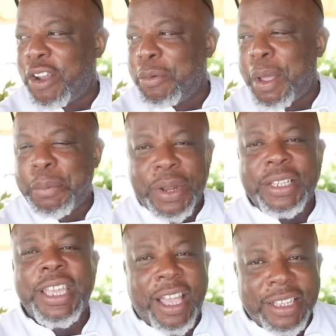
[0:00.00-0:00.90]
Very really? popular.
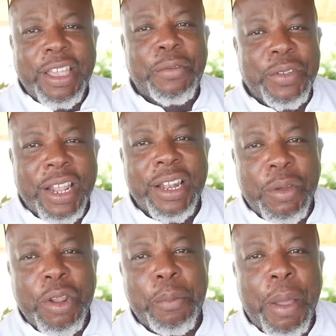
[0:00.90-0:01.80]
Yeah, oh, definitely wow. one
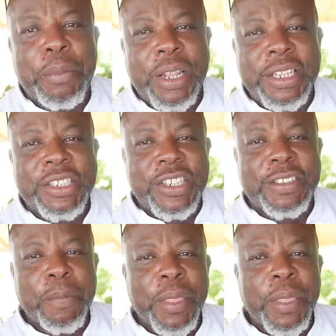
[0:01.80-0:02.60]
of our okay. popular dishes.